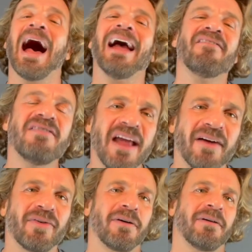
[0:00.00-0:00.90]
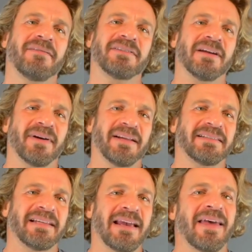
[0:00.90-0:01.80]
I've never heard of somebody
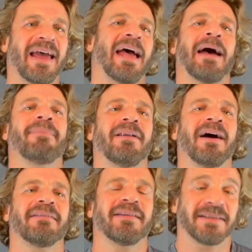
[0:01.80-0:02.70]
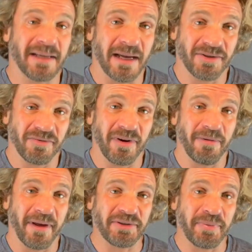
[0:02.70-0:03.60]
say that happened on testosterone
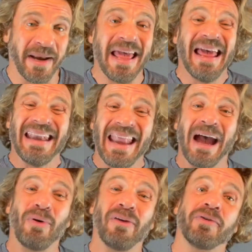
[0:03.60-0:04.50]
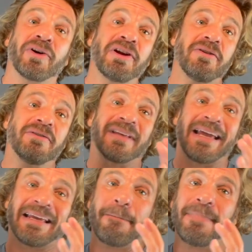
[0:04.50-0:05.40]
replacement. Now, if you're going to use
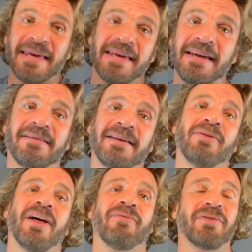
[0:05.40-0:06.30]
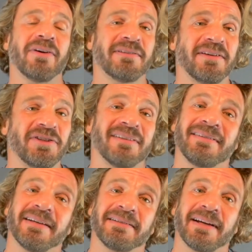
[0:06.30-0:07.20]
like PED level dosages of
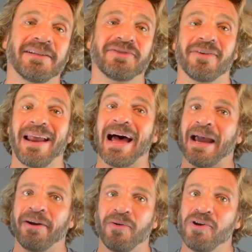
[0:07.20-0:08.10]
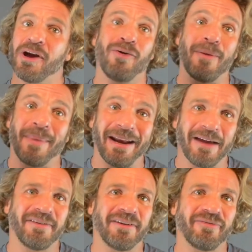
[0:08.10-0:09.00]
testosterone, I don't know, it might
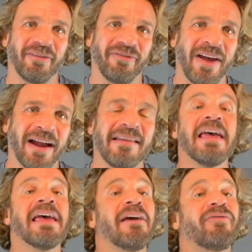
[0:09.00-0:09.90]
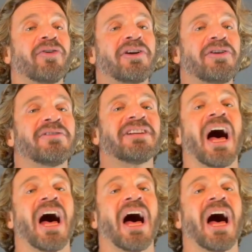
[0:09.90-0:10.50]
have a different effect. If you're going to use